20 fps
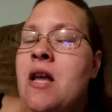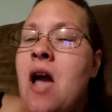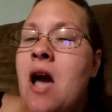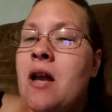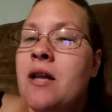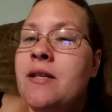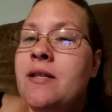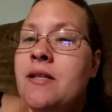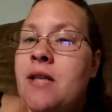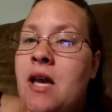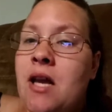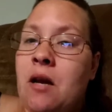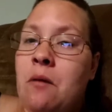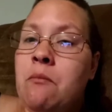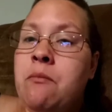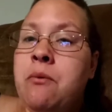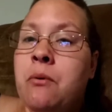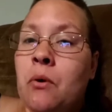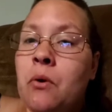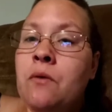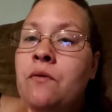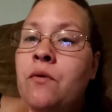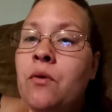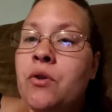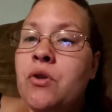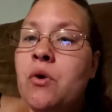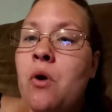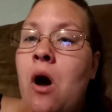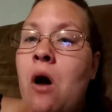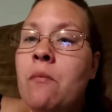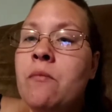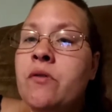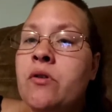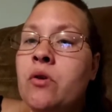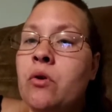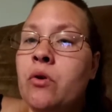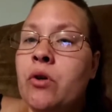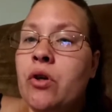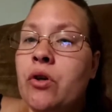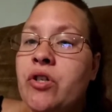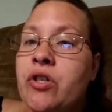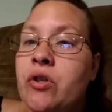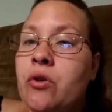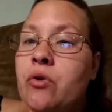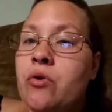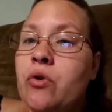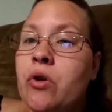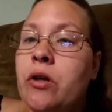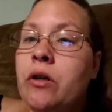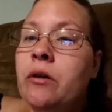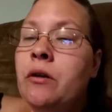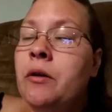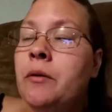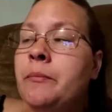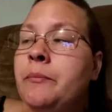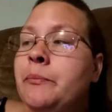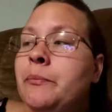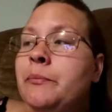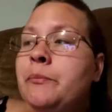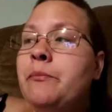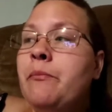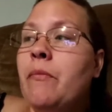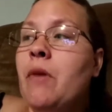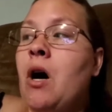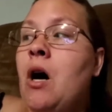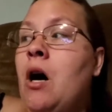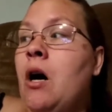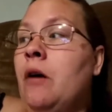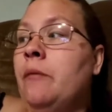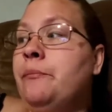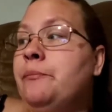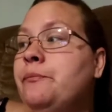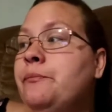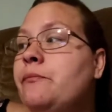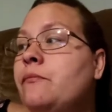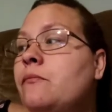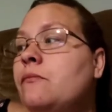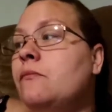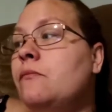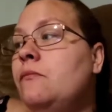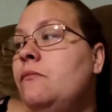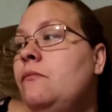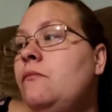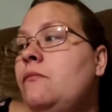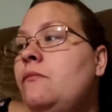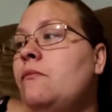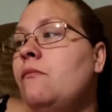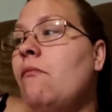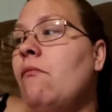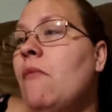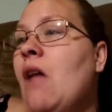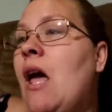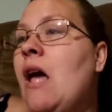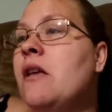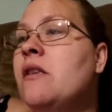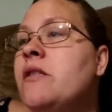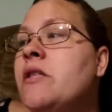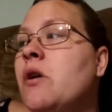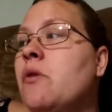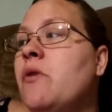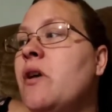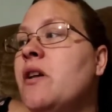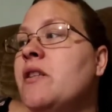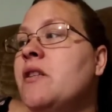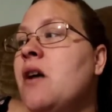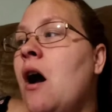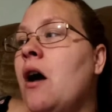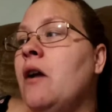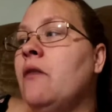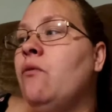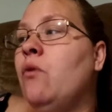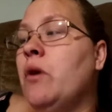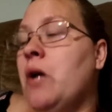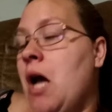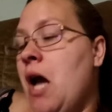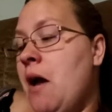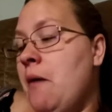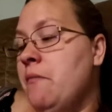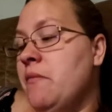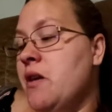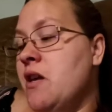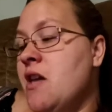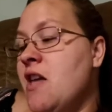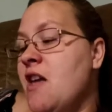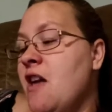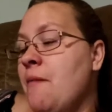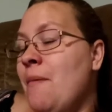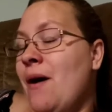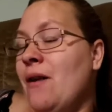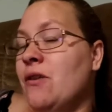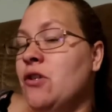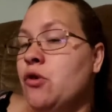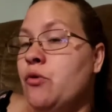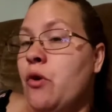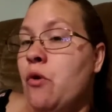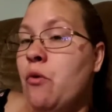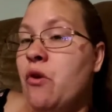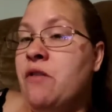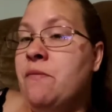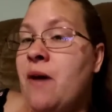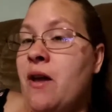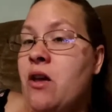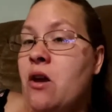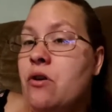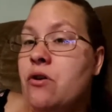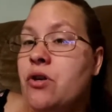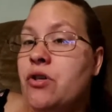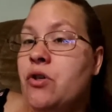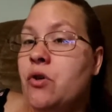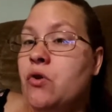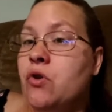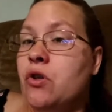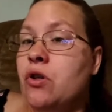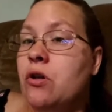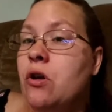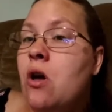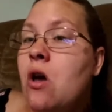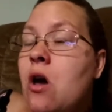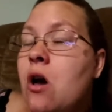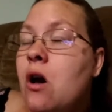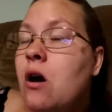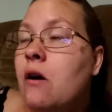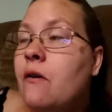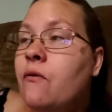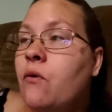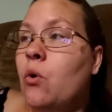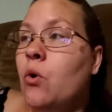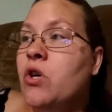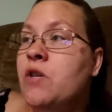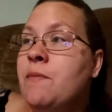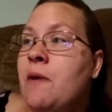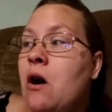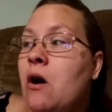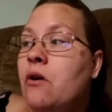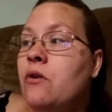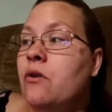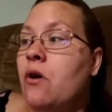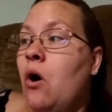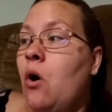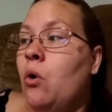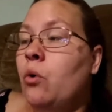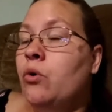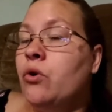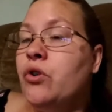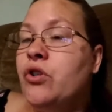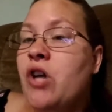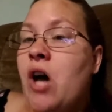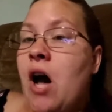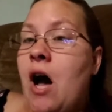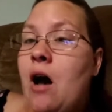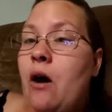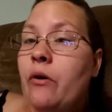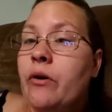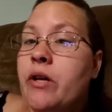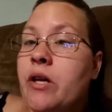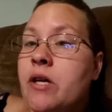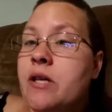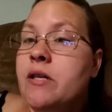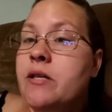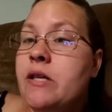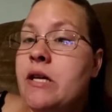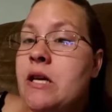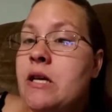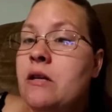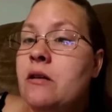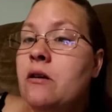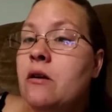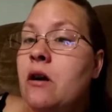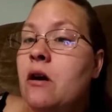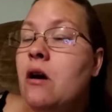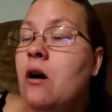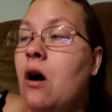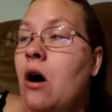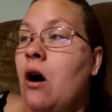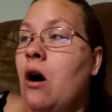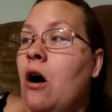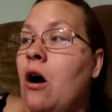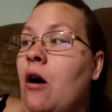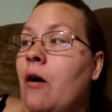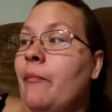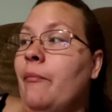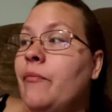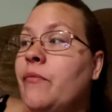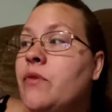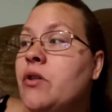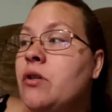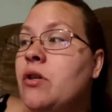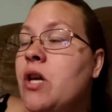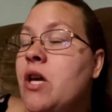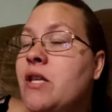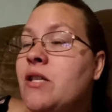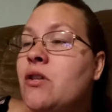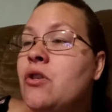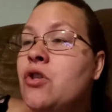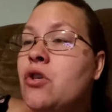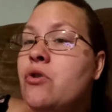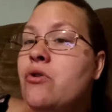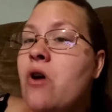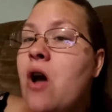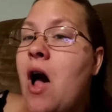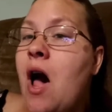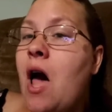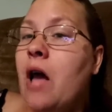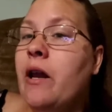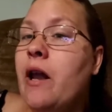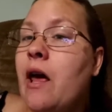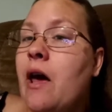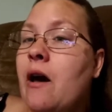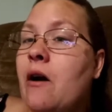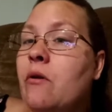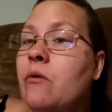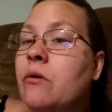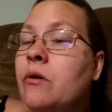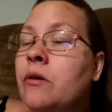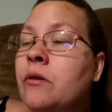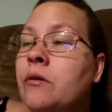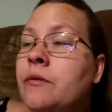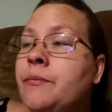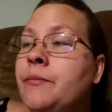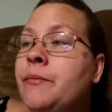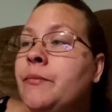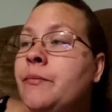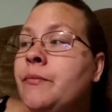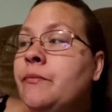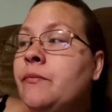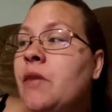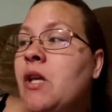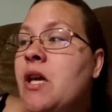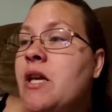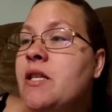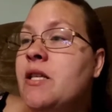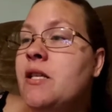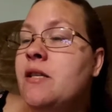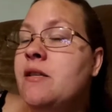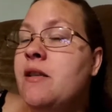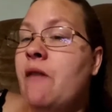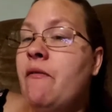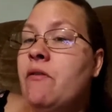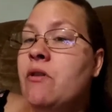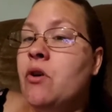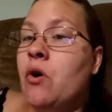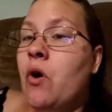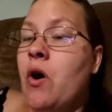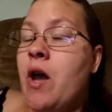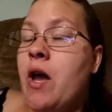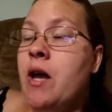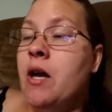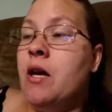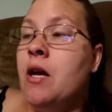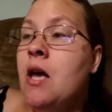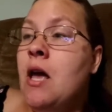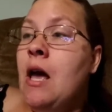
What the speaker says: kind of state approval to homeschool your children. And so that's kind of what I'm thinking about doing with my younger children. Of course, my older child is in, he's in junior high now. He's in 7th grade,